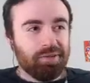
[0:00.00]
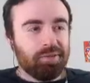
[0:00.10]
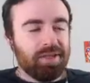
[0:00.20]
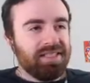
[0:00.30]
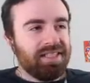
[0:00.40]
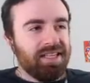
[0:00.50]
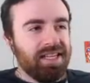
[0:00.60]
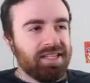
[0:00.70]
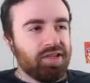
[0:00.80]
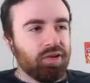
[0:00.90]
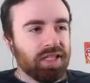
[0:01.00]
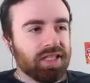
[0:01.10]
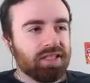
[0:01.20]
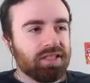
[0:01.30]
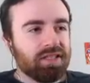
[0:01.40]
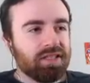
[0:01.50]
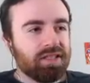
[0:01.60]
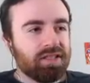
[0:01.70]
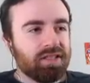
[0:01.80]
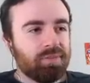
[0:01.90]
What is the Nita doing?
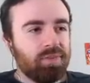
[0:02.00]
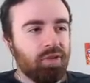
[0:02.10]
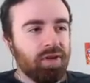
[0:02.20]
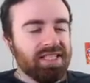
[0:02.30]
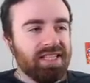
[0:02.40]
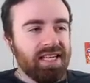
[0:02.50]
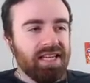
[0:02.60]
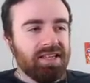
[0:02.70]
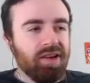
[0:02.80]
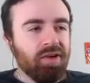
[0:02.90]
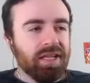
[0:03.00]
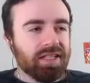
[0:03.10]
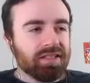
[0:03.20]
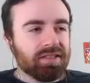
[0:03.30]
Bro, what is the Nita doing?